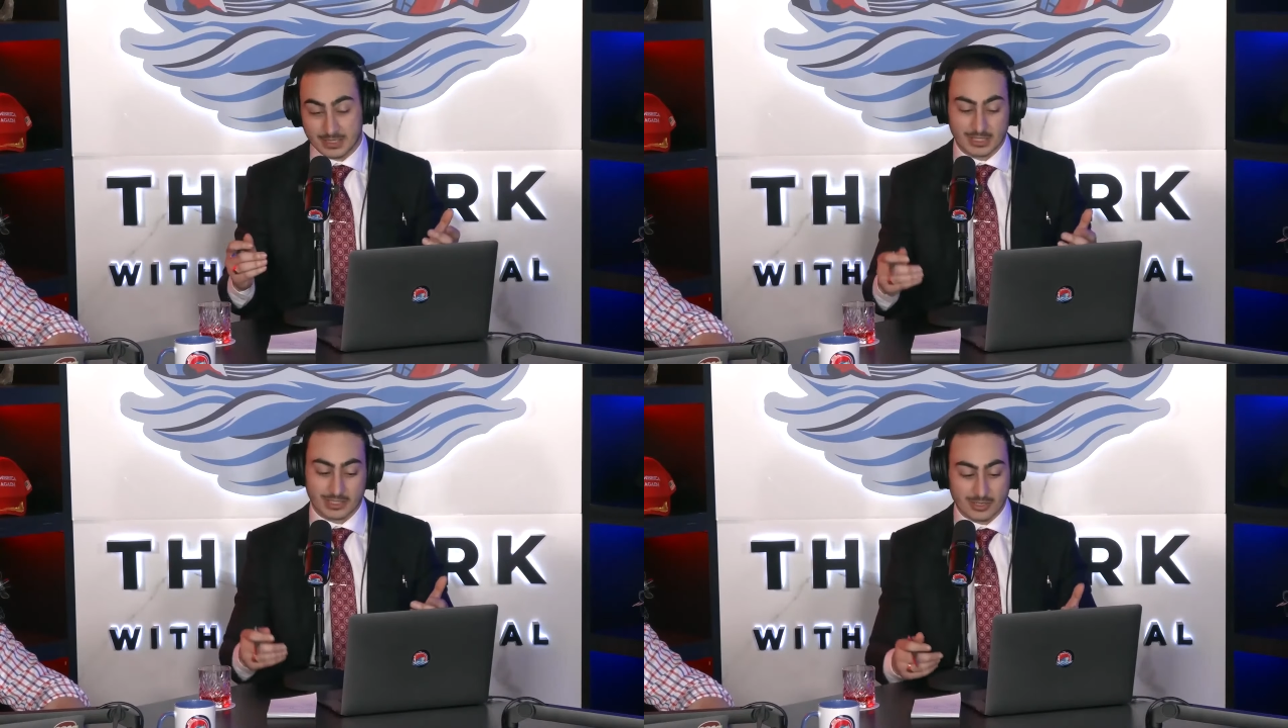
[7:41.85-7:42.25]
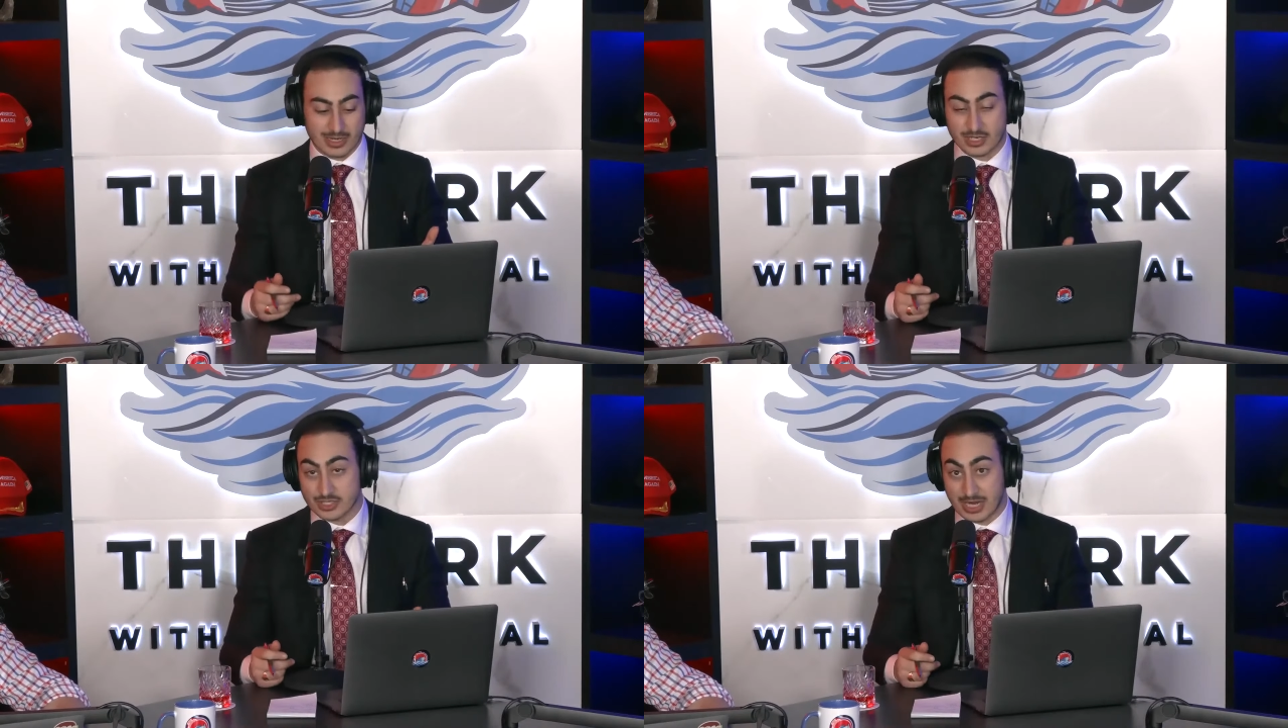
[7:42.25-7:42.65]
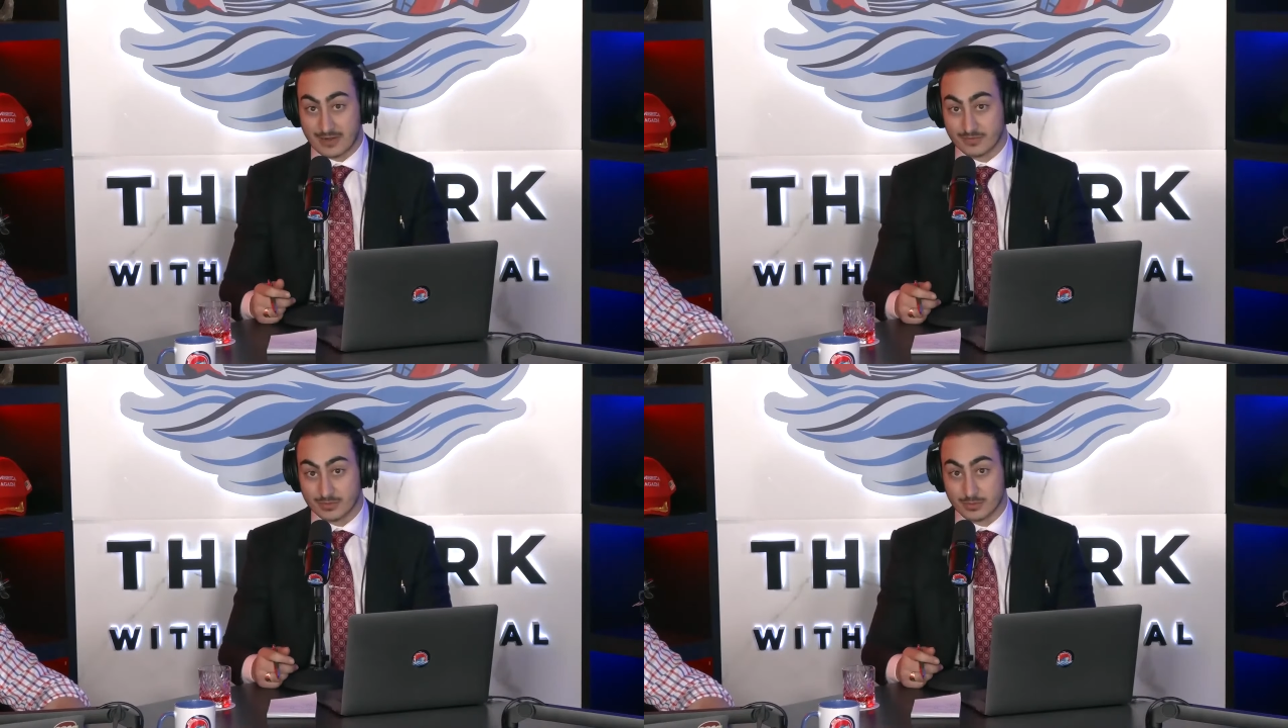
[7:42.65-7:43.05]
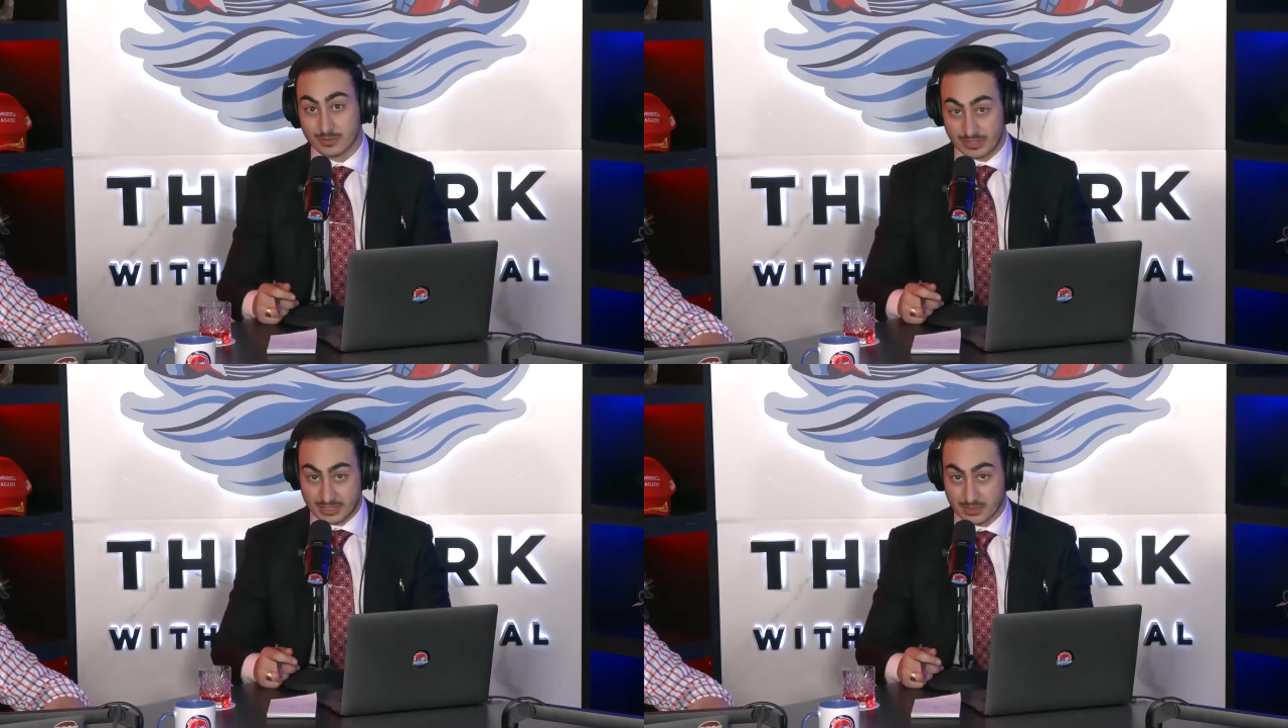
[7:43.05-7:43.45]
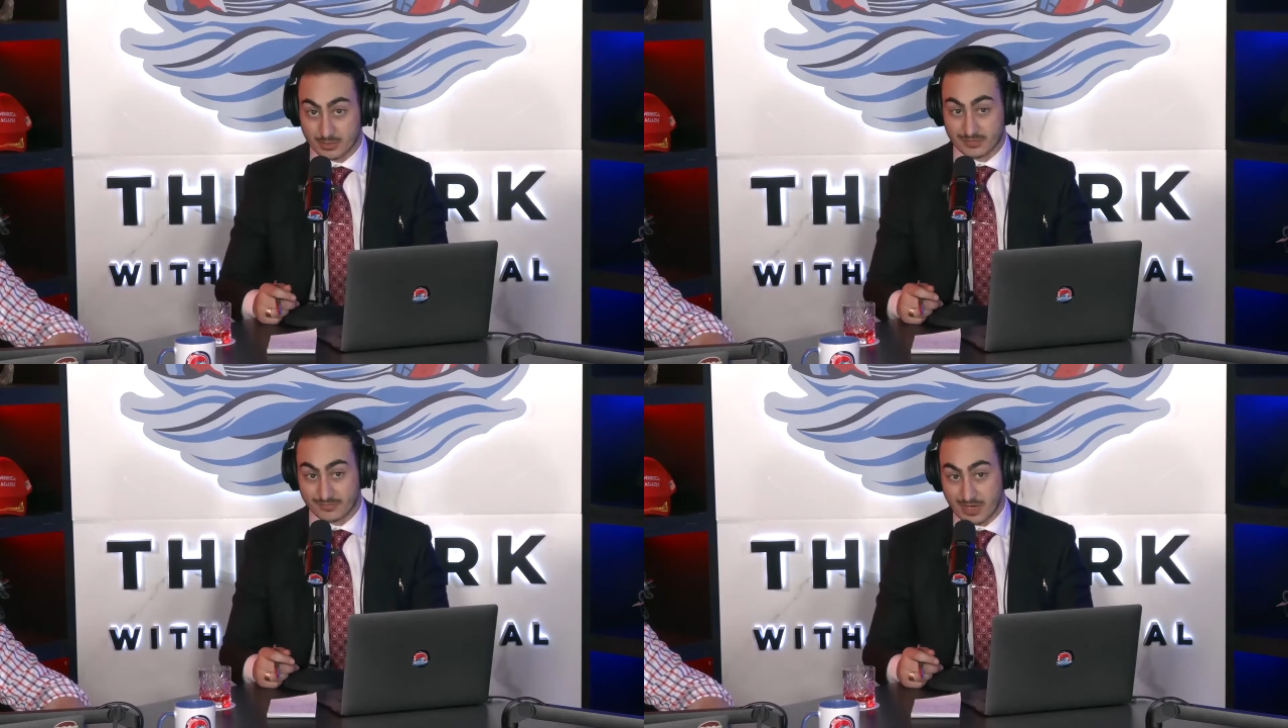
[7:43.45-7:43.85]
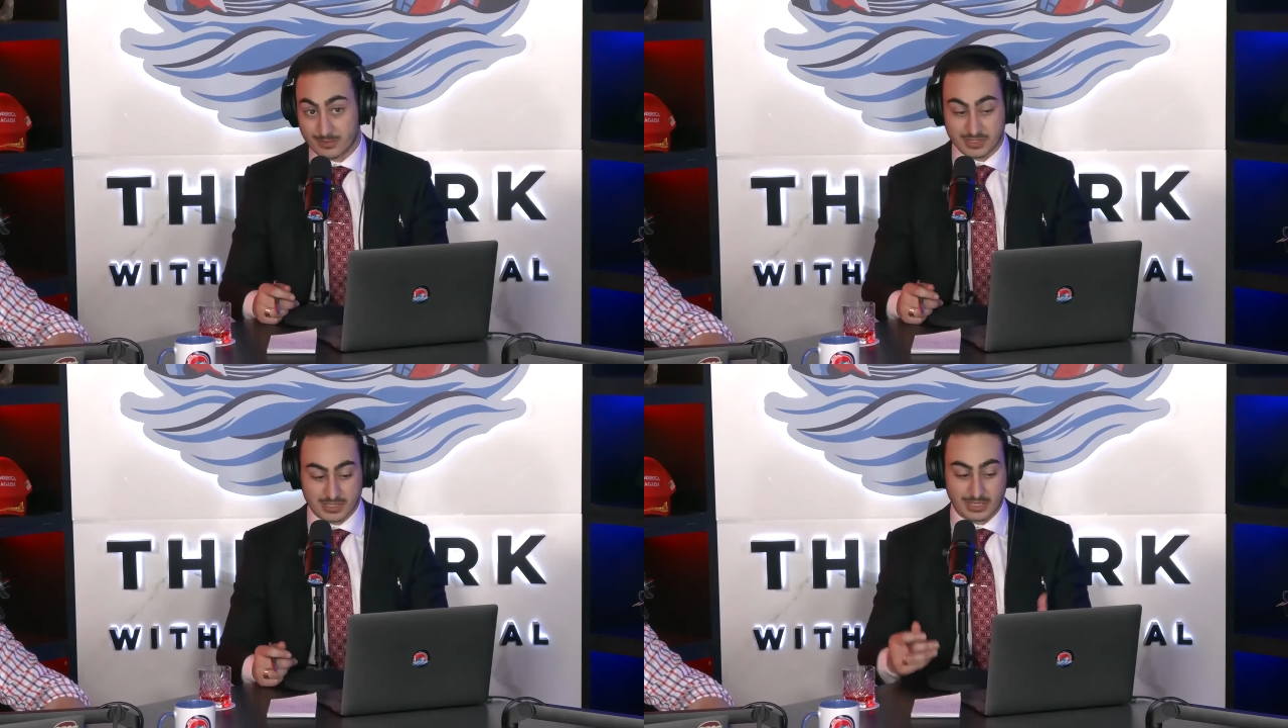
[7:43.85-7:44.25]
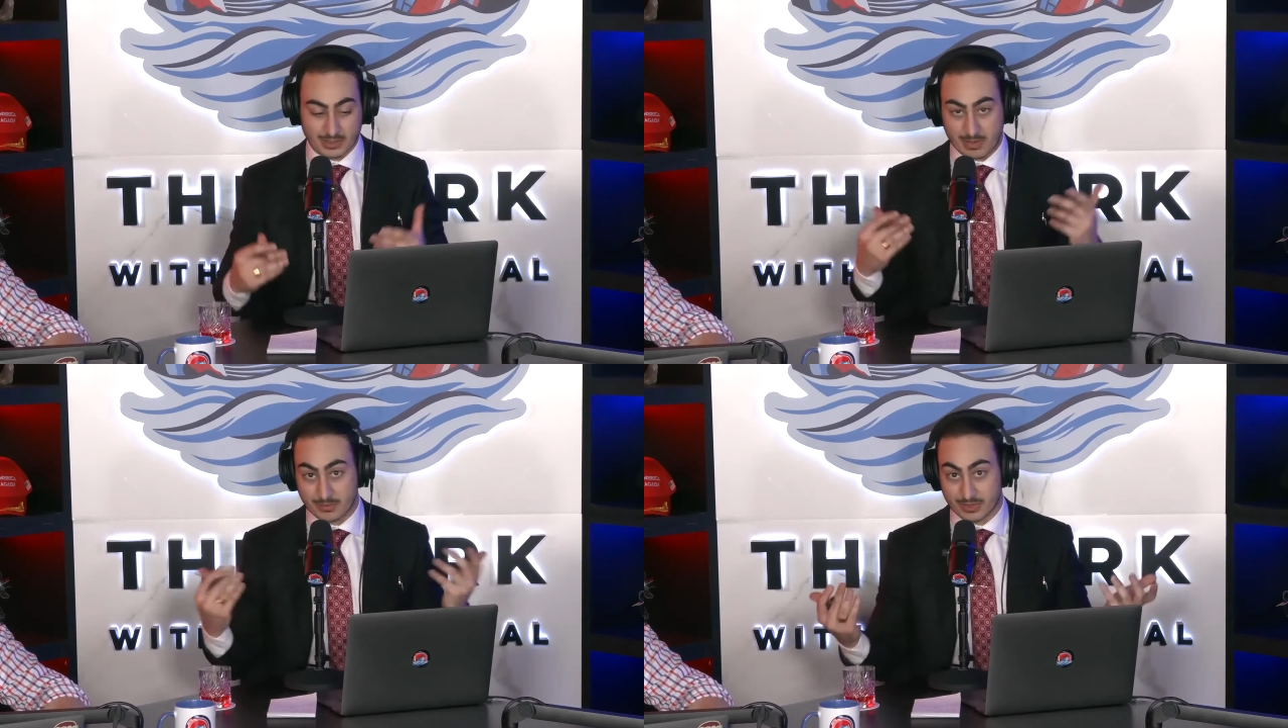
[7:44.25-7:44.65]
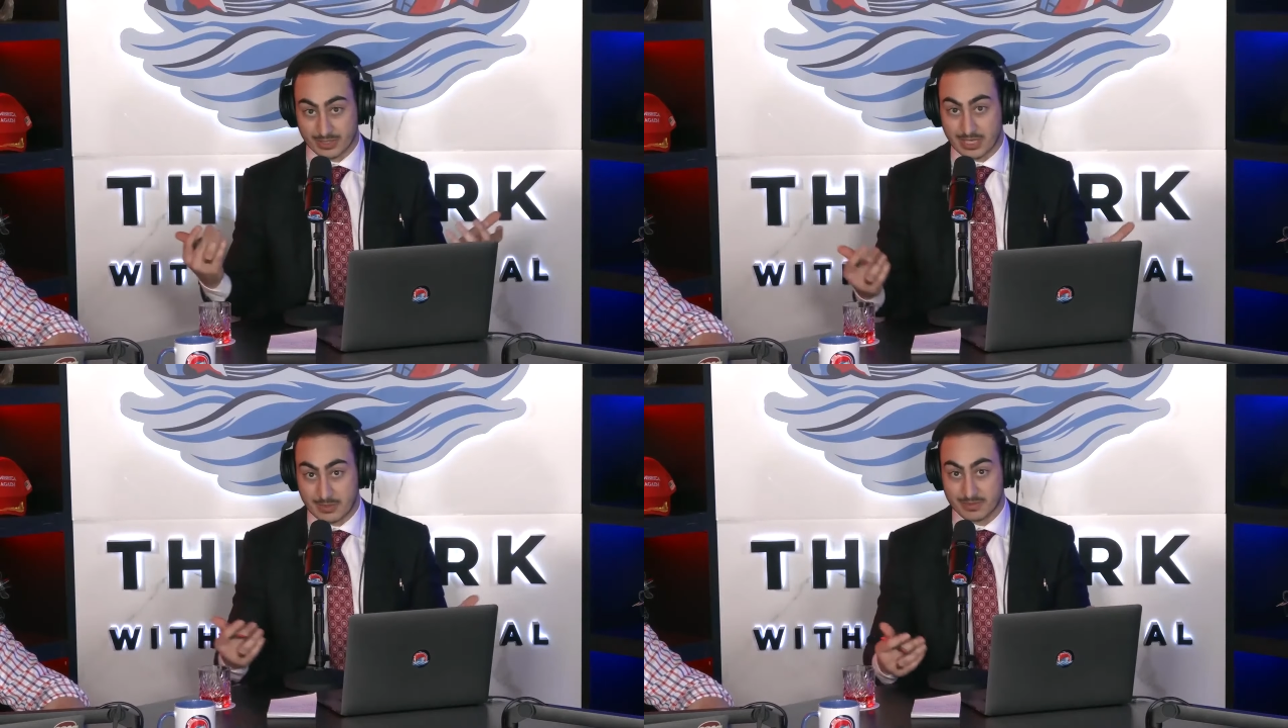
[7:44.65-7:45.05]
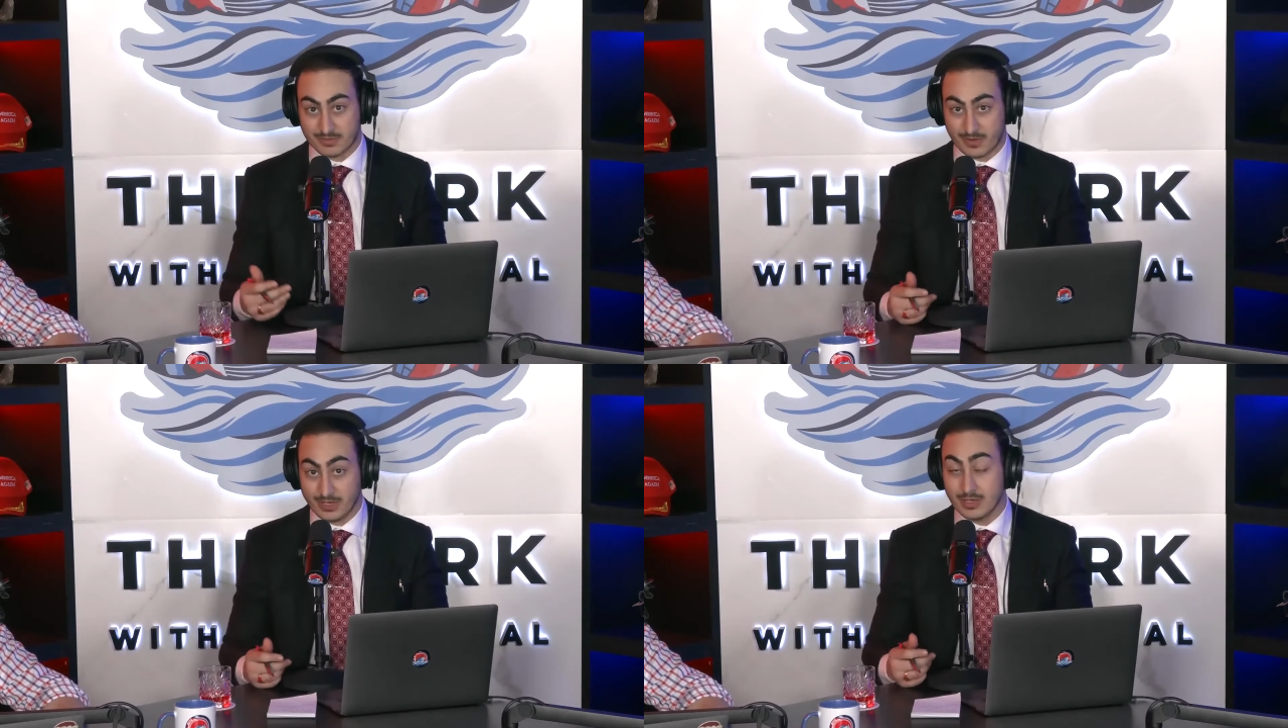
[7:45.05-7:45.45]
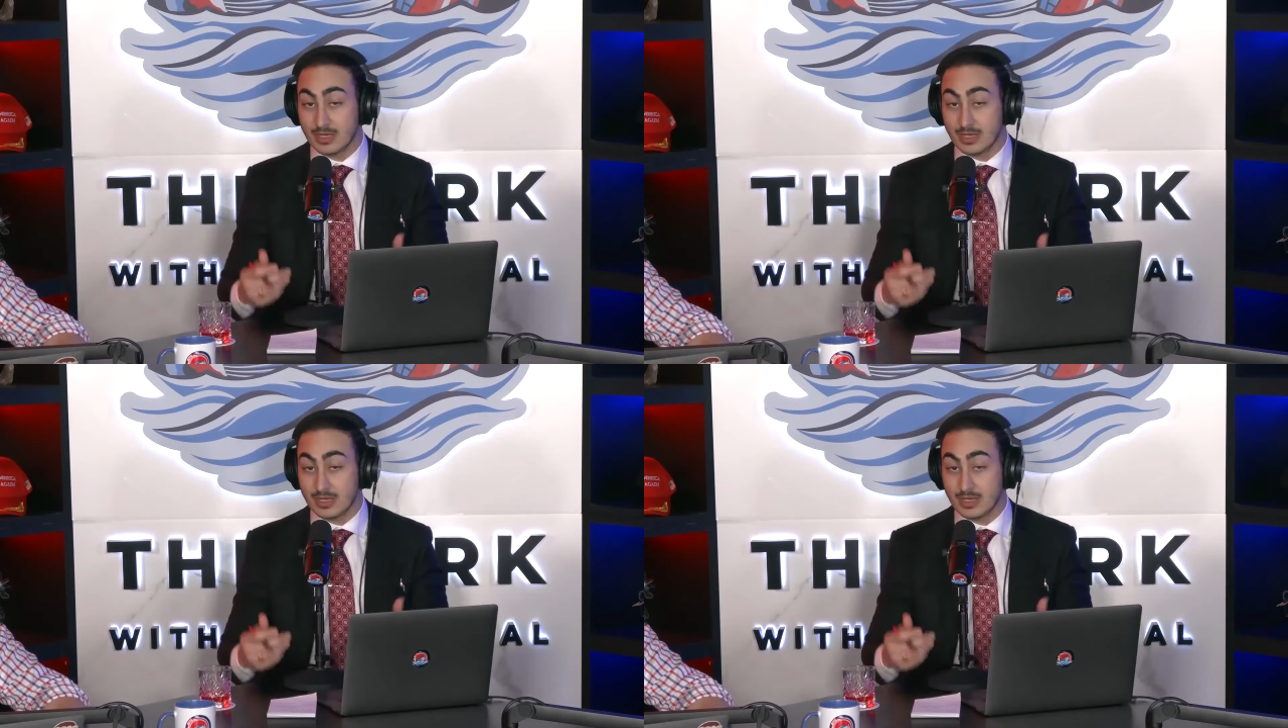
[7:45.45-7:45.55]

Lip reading: and they don't actually have to listen to what the farmers are saying, the people that keep us fed,